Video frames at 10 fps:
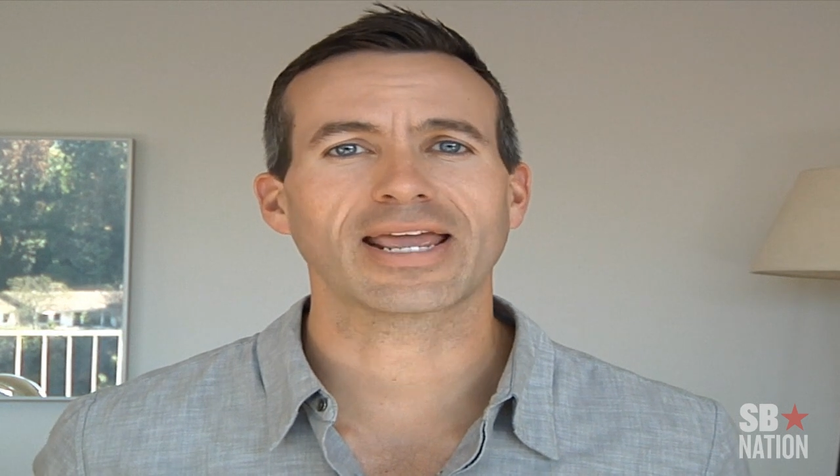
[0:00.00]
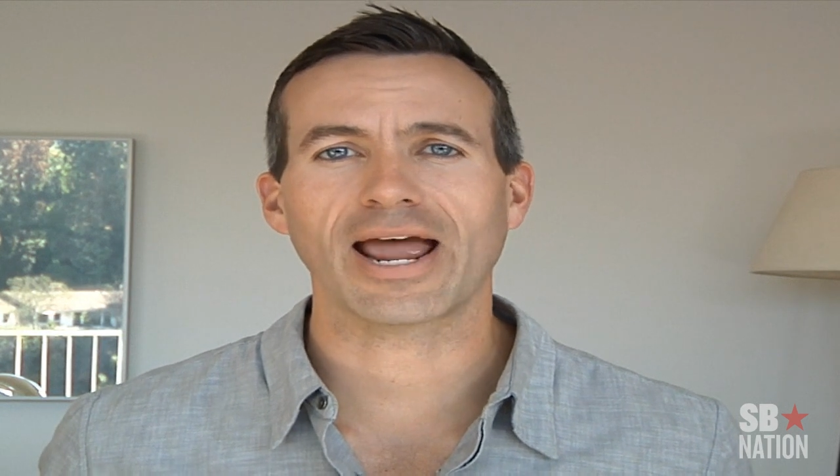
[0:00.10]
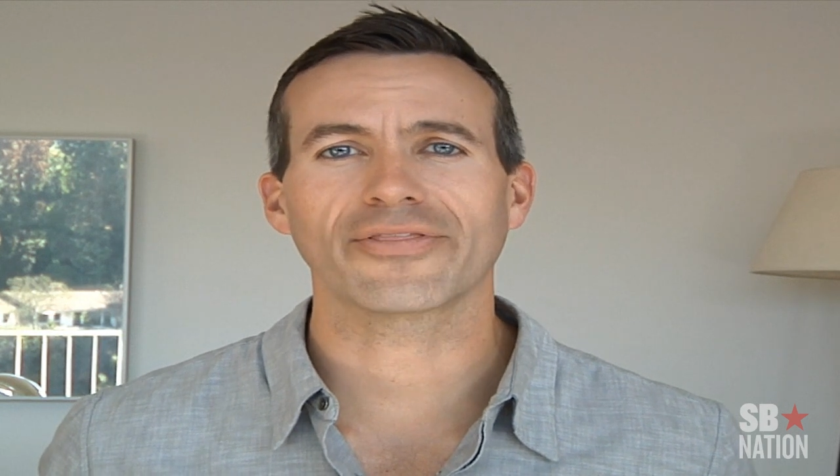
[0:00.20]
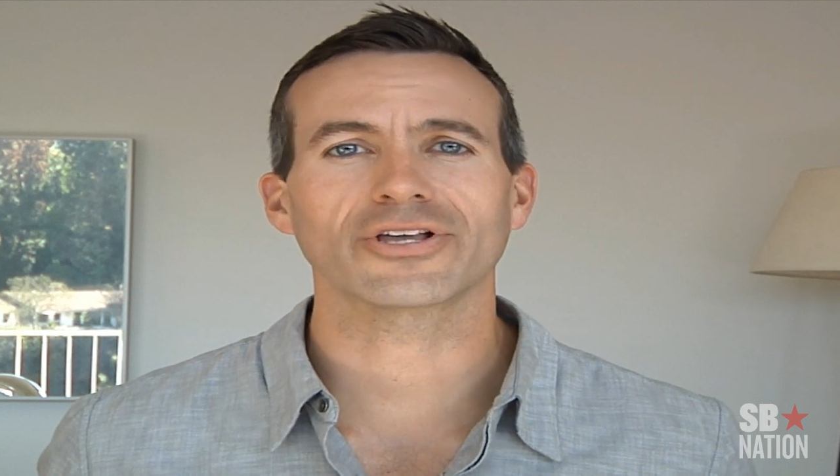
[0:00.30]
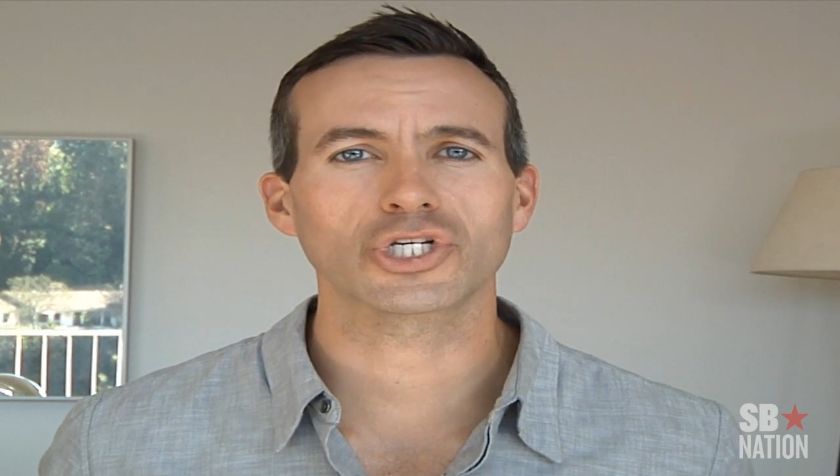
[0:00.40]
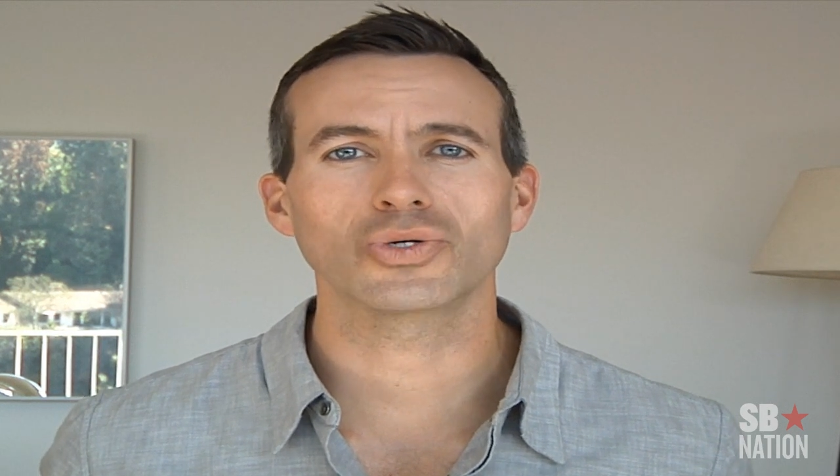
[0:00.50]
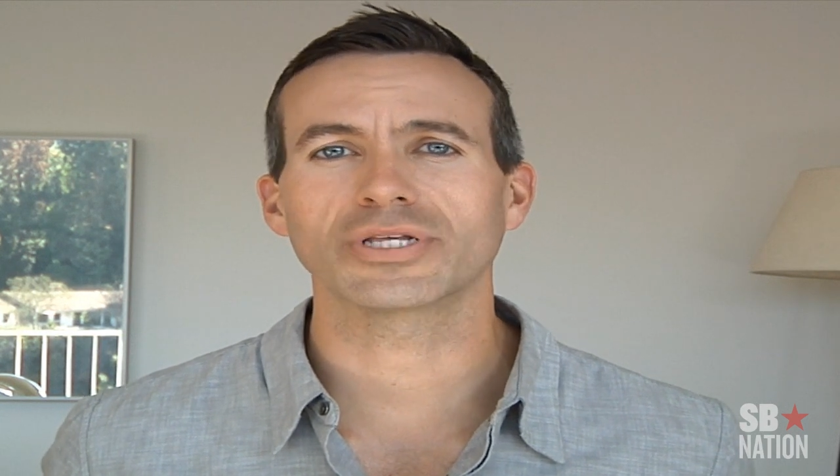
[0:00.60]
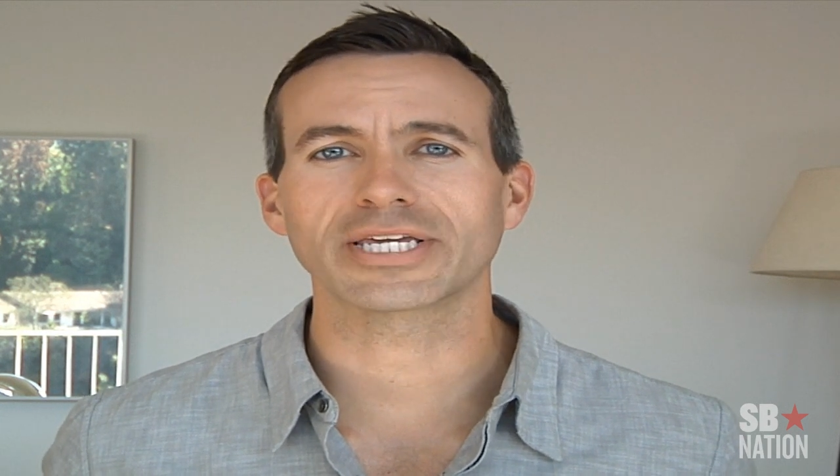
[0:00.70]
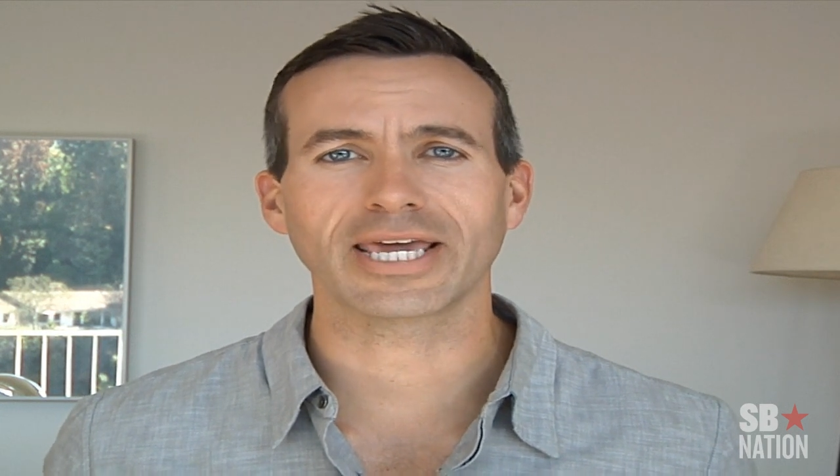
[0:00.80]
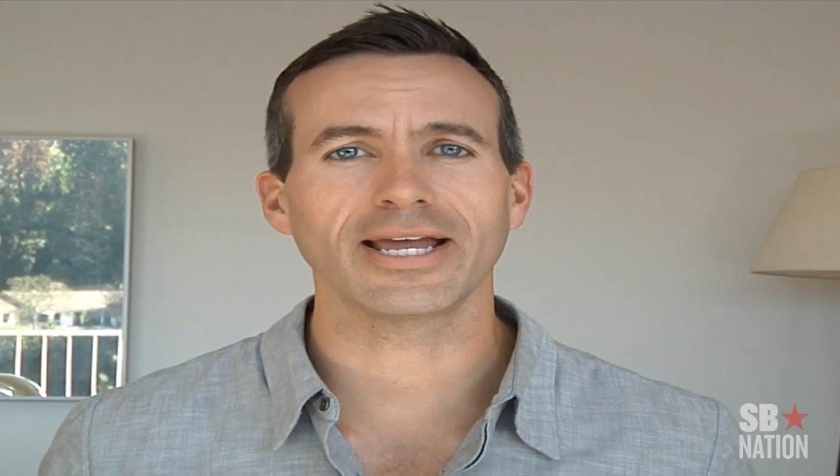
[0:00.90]
Catholic school
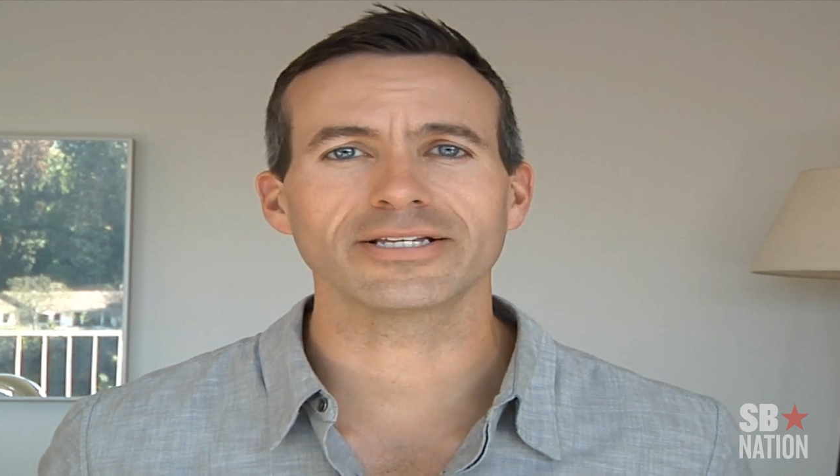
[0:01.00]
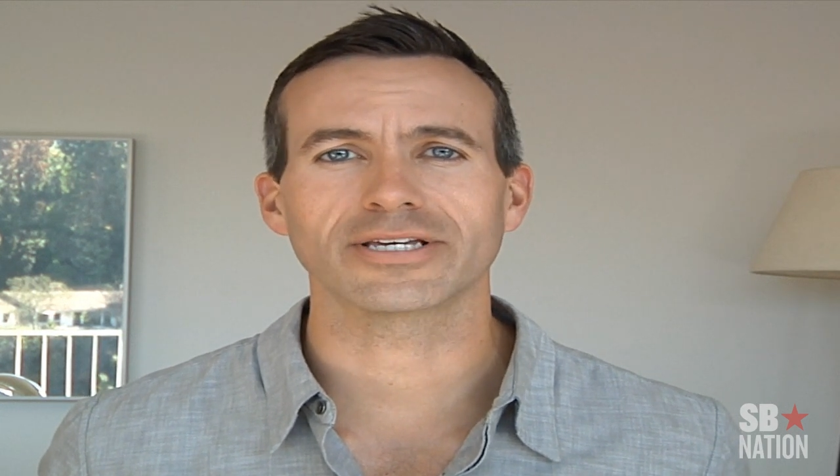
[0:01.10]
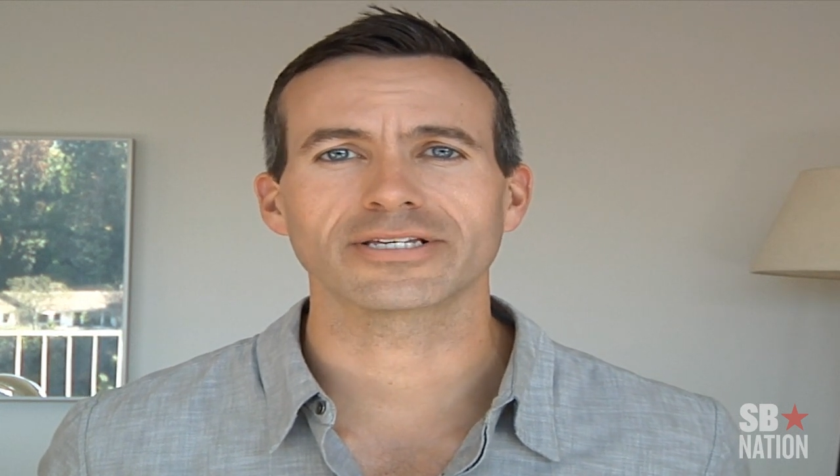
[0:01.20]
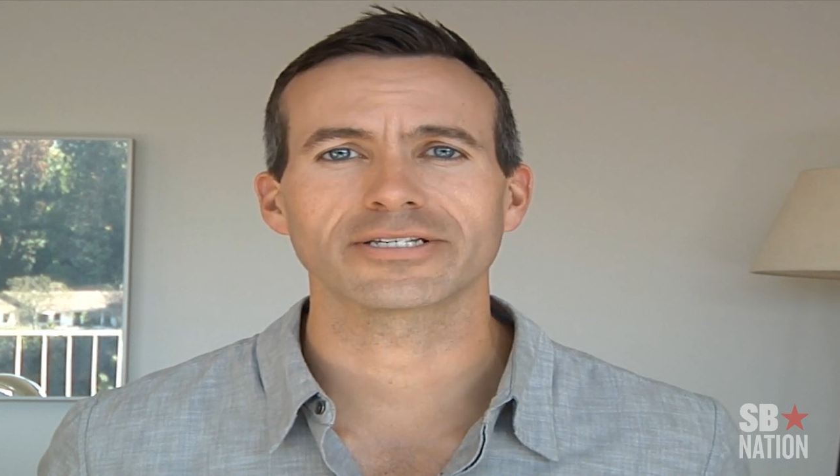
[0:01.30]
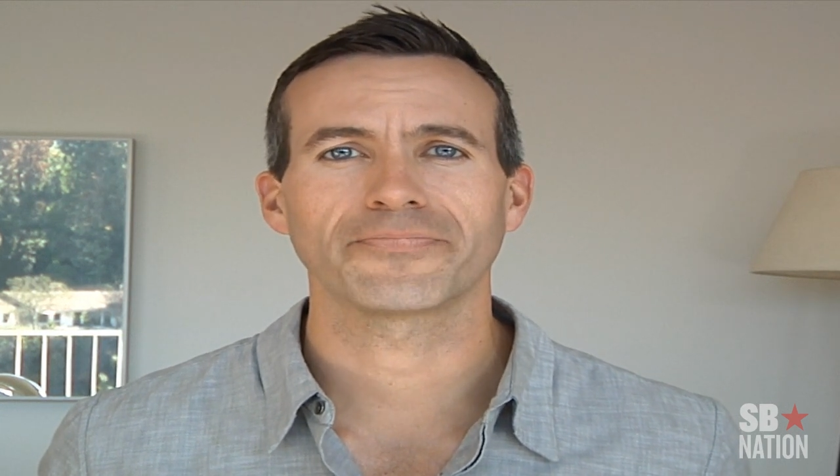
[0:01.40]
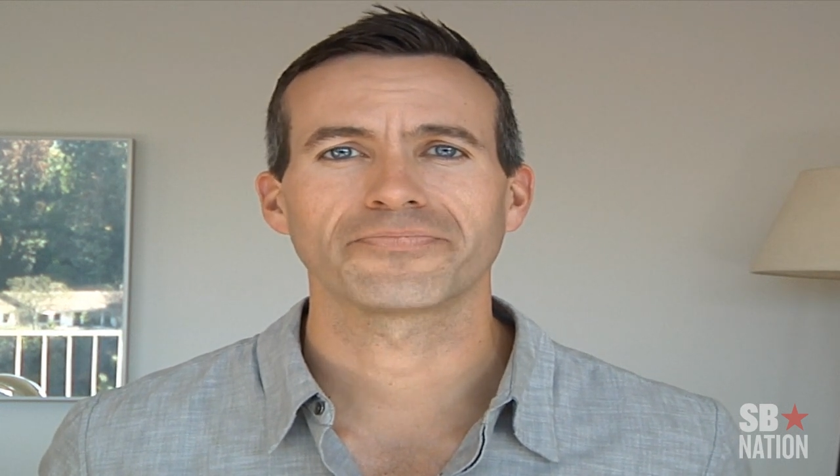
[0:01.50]
in Kansas,